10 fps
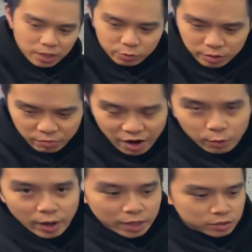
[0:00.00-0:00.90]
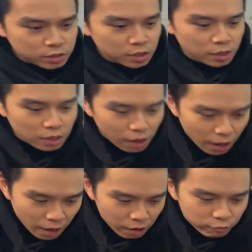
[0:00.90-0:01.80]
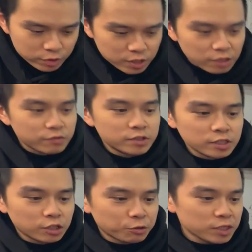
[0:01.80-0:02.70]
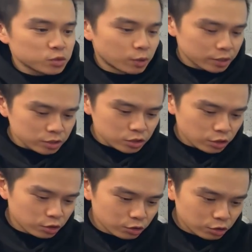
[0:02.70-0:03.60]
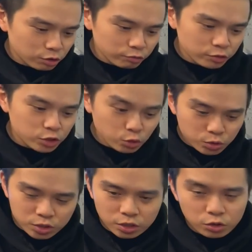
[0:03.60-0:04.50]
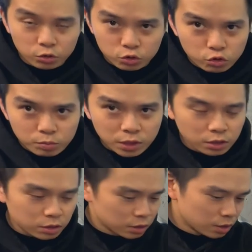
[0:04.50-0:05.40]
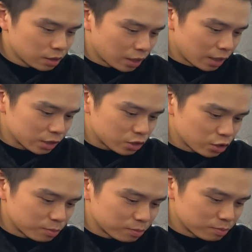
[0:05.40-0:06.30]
with the brown wax. I have received the correct one, so look for UC, not UB. I assume